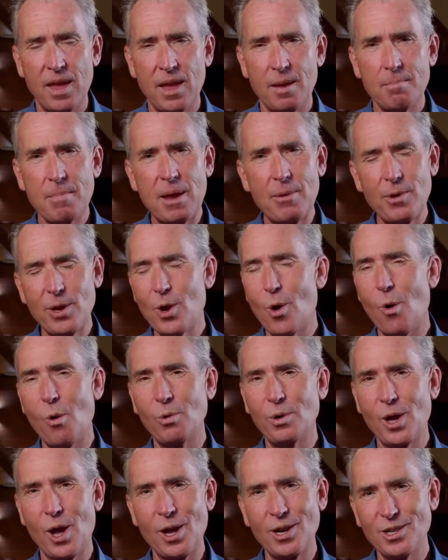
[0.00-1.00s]
may we
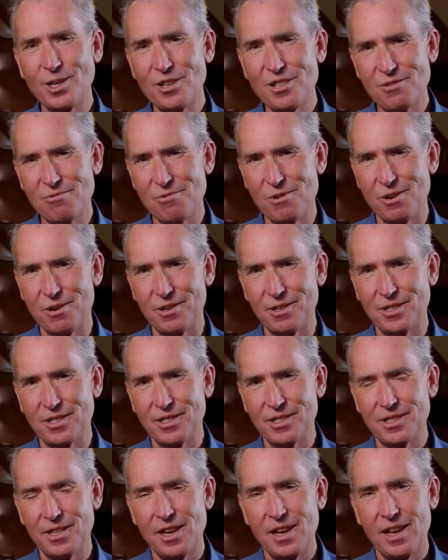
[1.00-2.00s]
hold on to the words